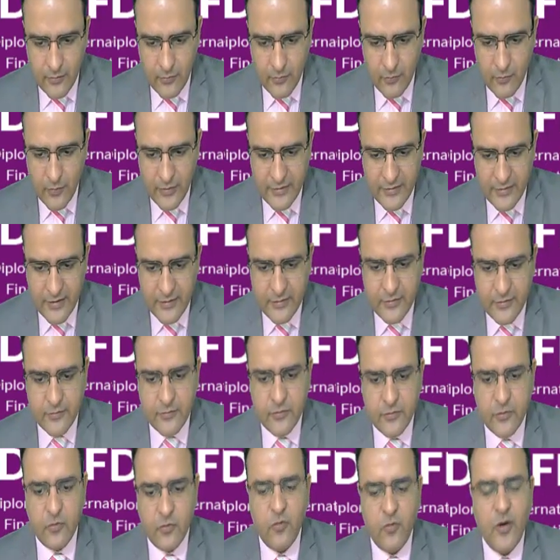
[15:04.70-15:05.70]
which
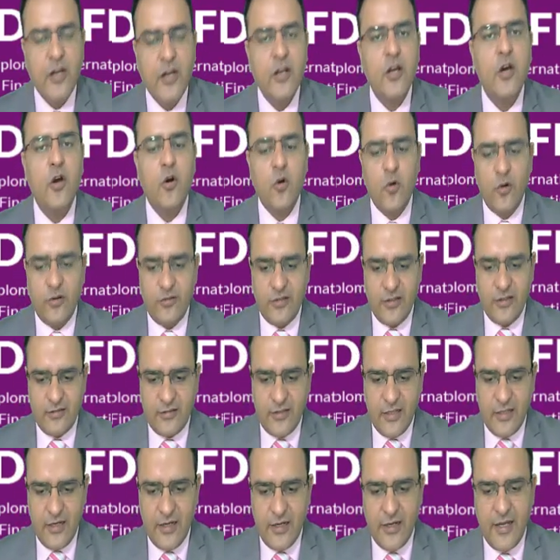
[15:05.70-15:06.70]
is 1 crore
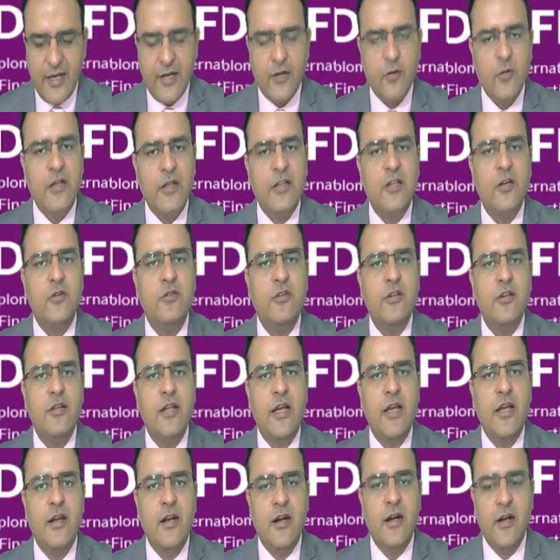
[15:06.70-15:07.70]
16 lakh
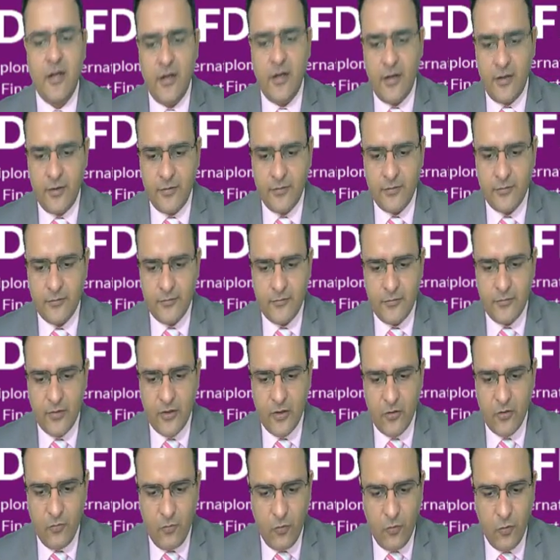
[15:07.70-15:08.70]

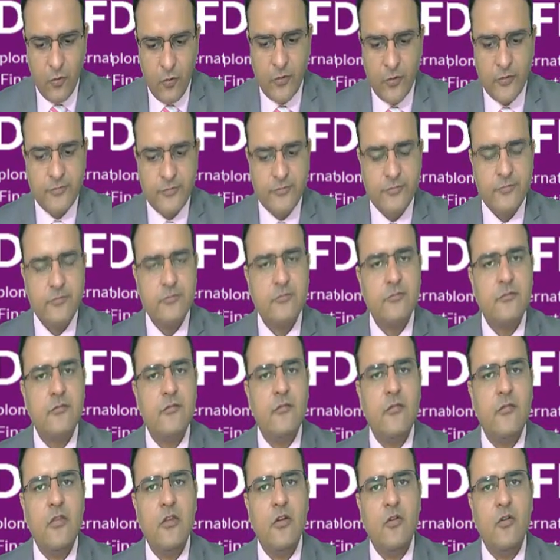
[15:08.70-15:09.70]
12,904.
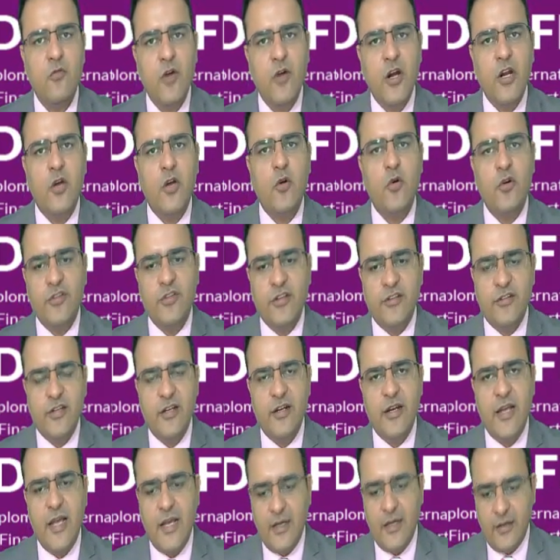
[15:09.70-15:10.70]
1 crore
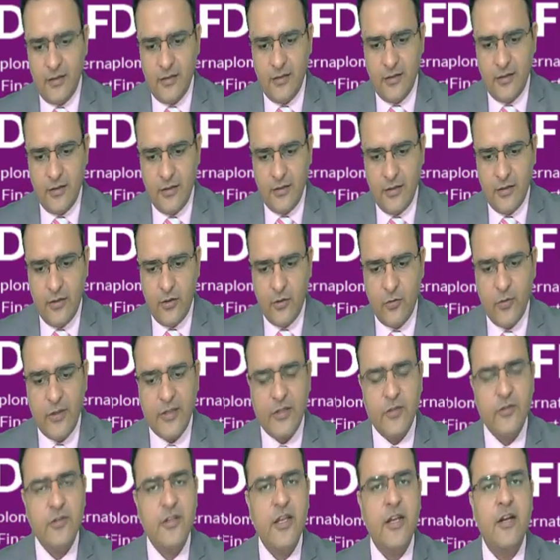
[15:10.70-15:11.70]
16 lakh
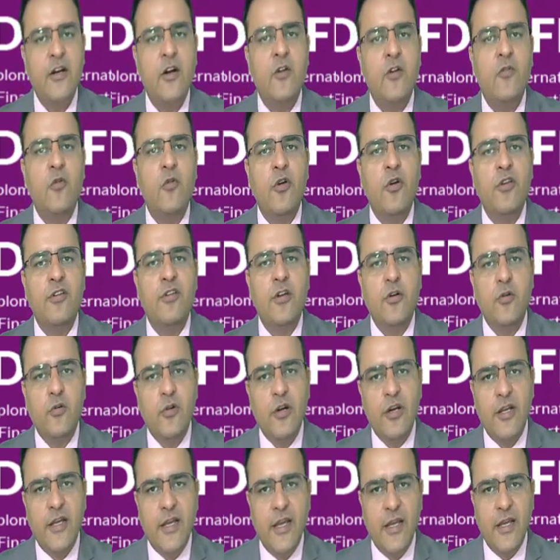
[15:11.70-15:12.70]
12,904 is the
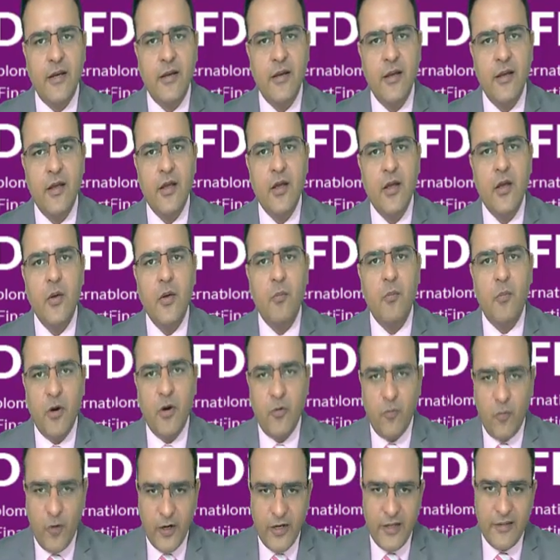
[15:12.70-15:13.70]
total gain.
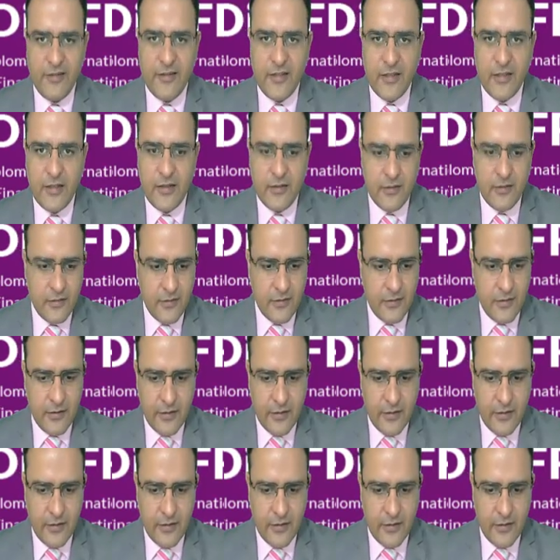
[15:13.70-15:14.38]
But what is the